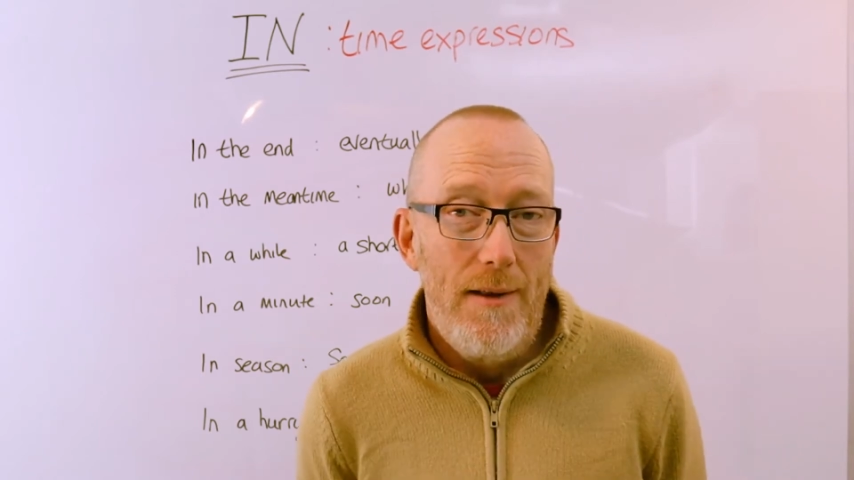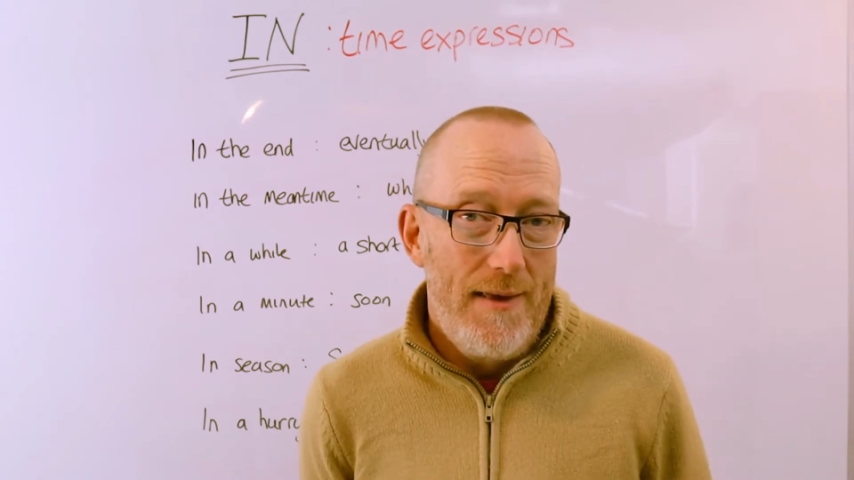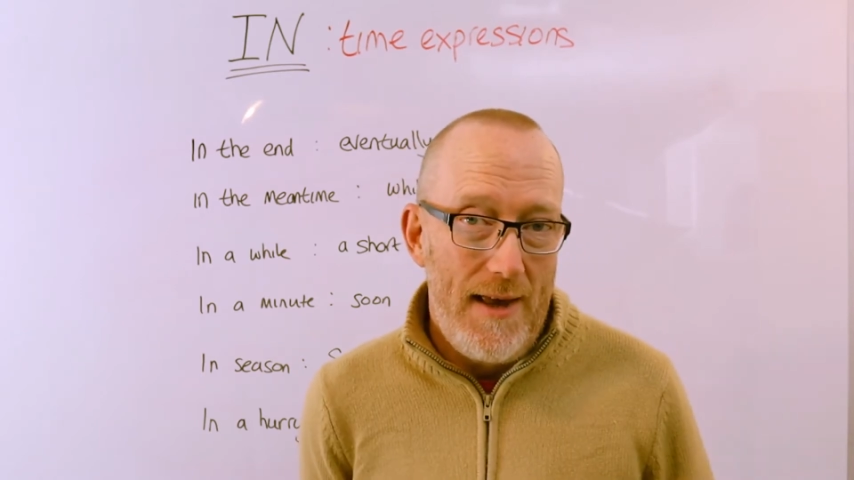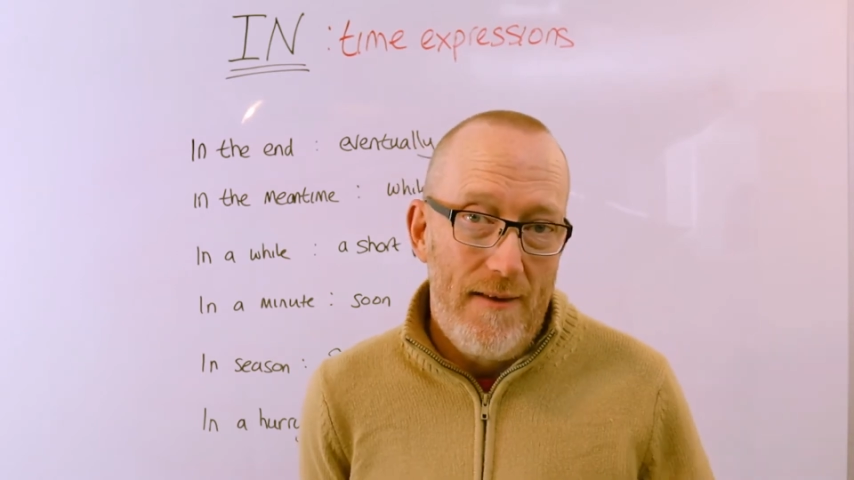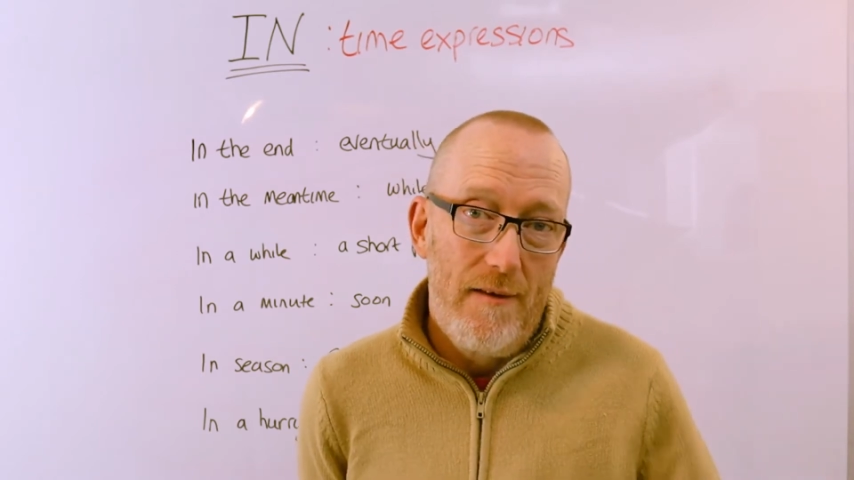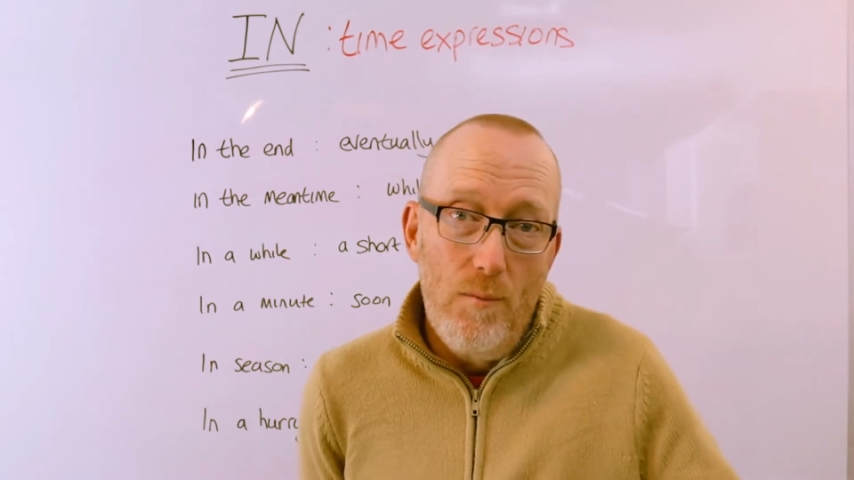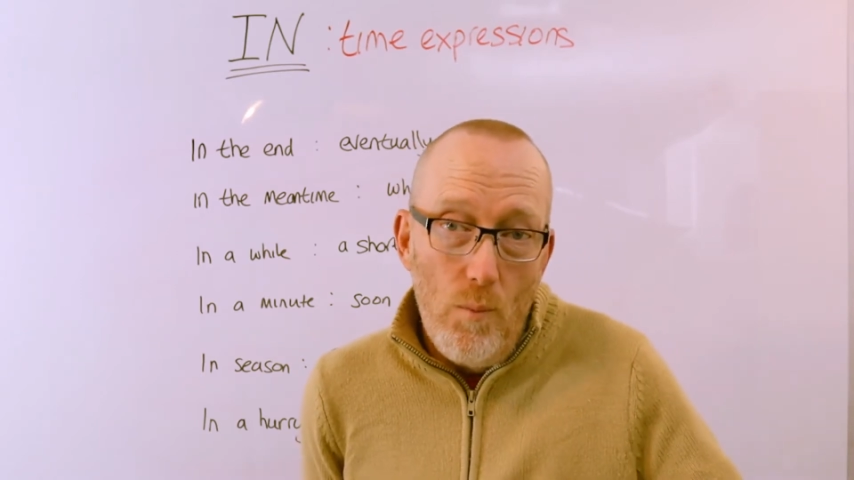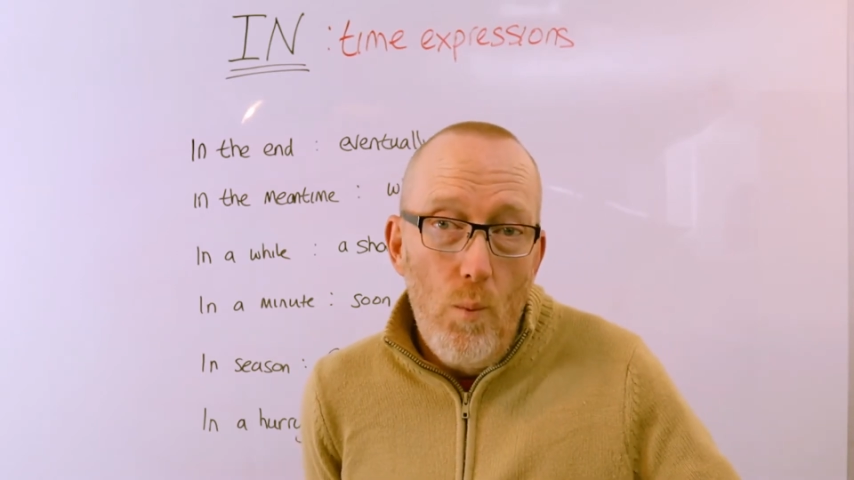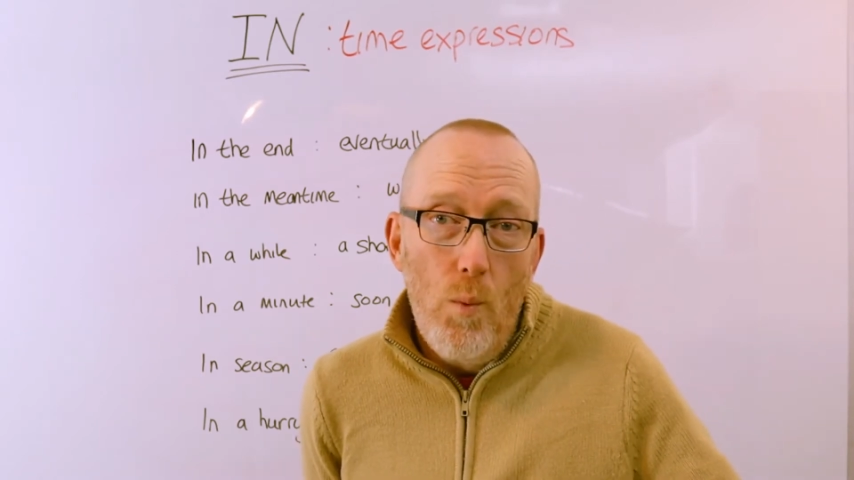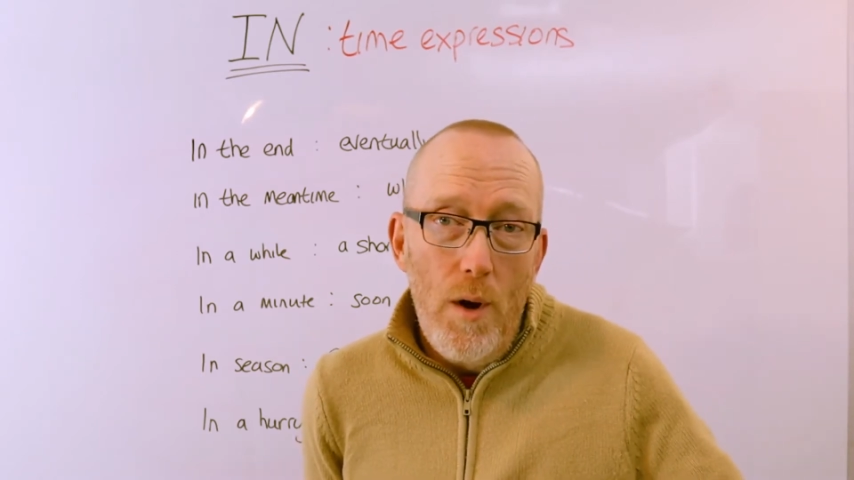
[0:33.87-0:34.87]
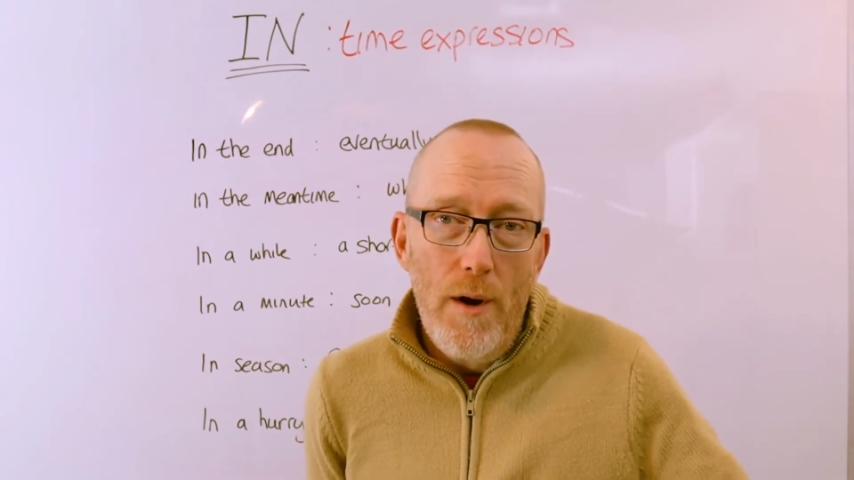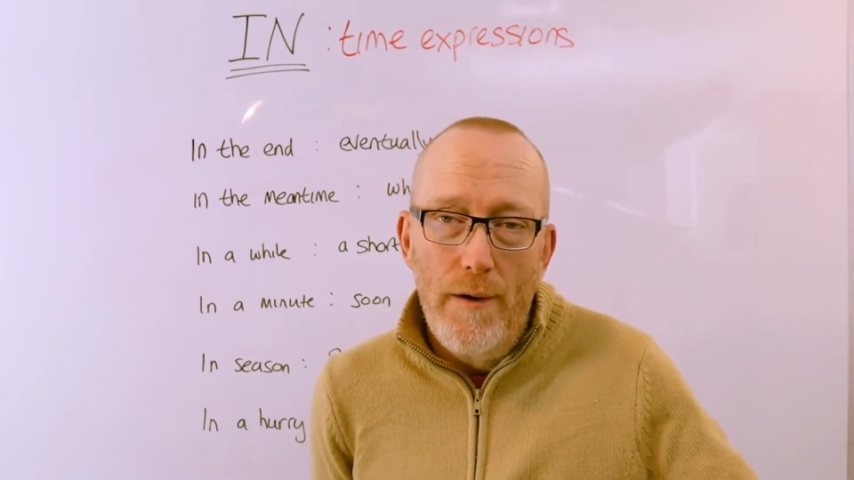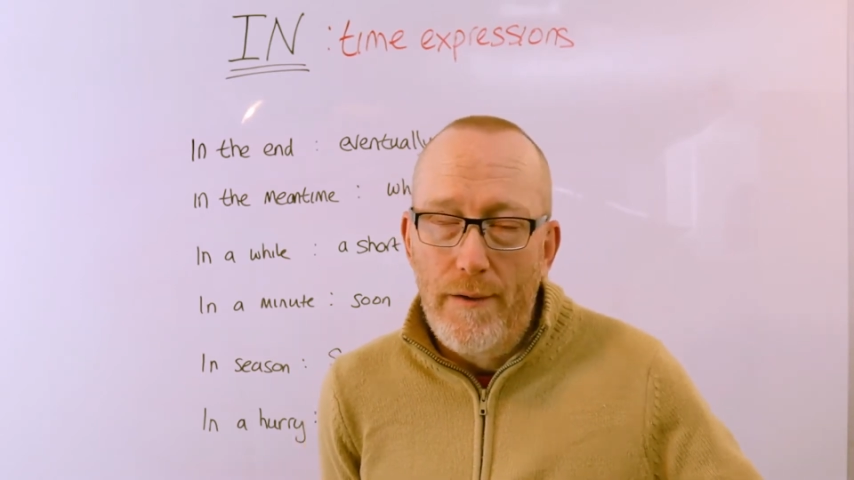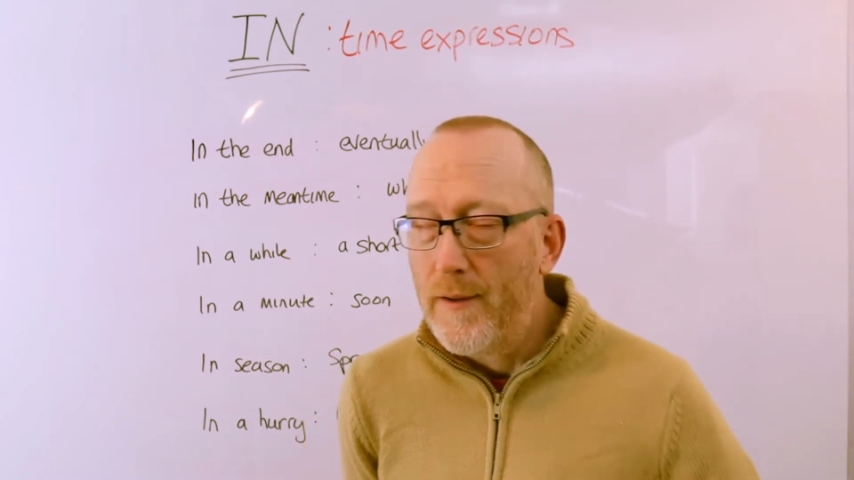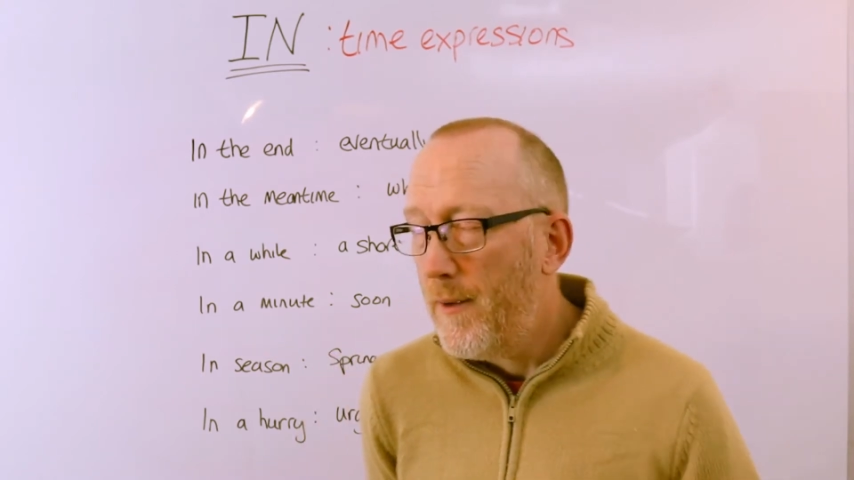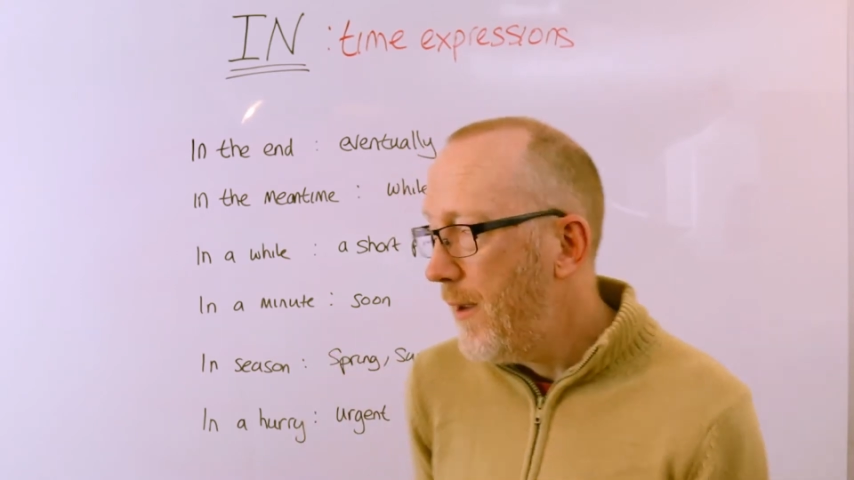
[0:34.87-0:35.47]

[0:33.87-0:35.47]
this word